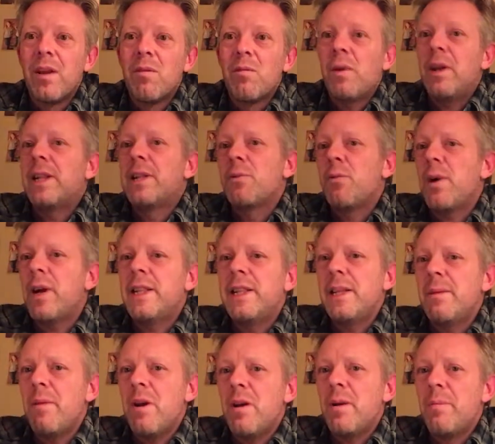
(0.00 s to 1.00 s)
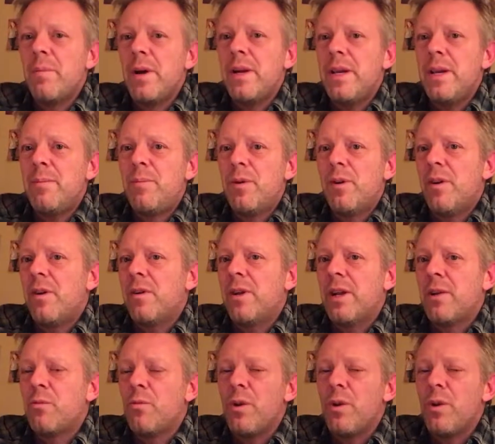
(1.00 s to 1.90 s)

Raised twice the amount of money, put on like